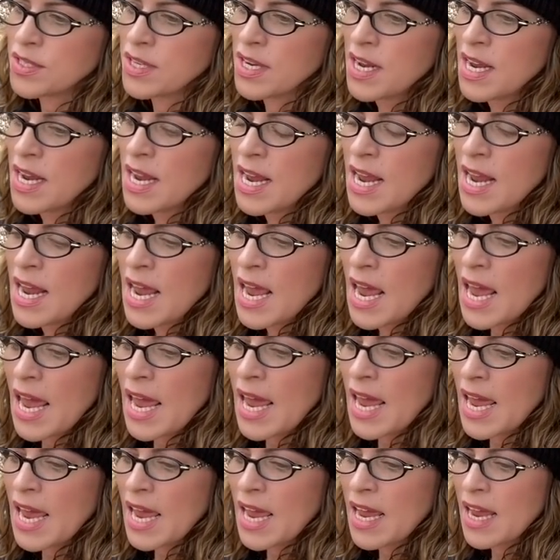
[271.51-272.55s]

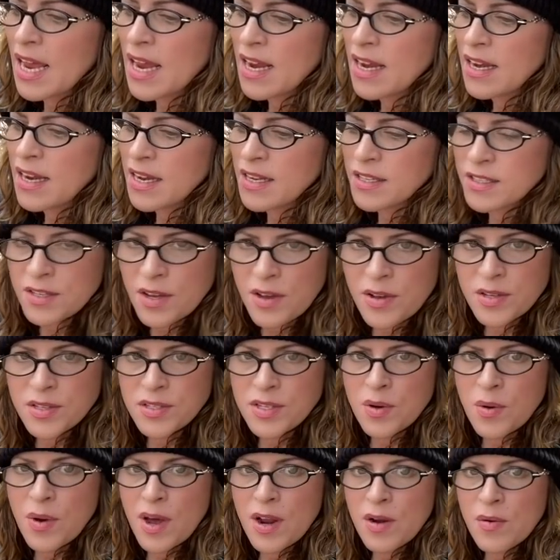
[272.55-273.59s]
And it's
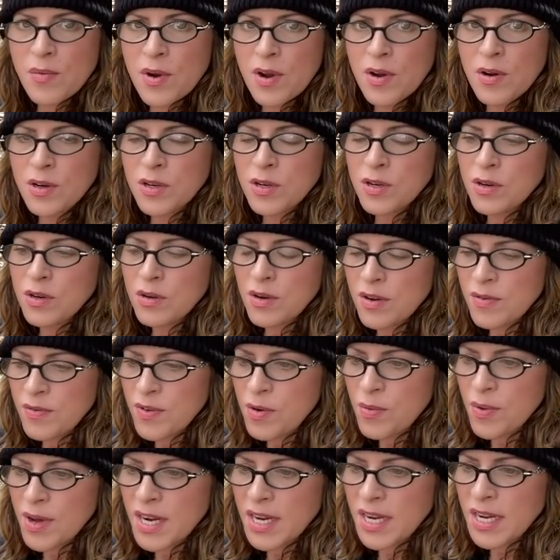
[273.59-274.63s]
also on Roku if
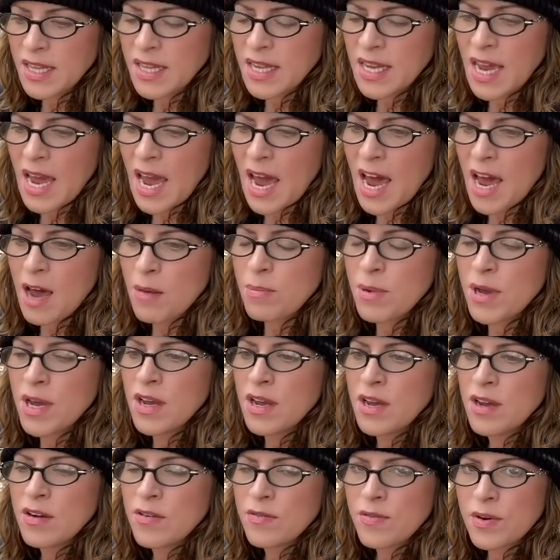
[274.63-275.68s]
you want to get the app
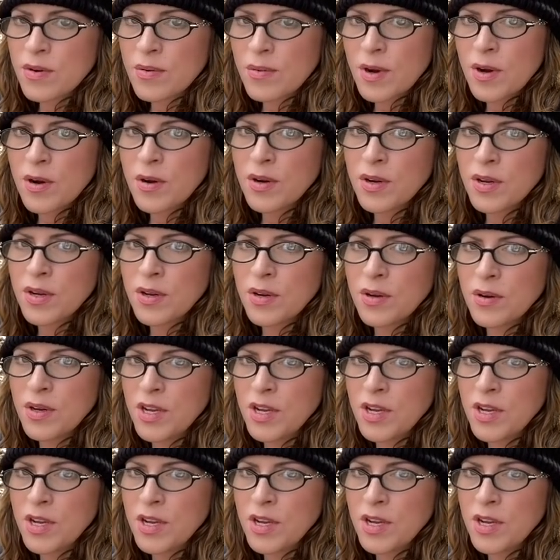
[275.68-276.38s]
for Roku.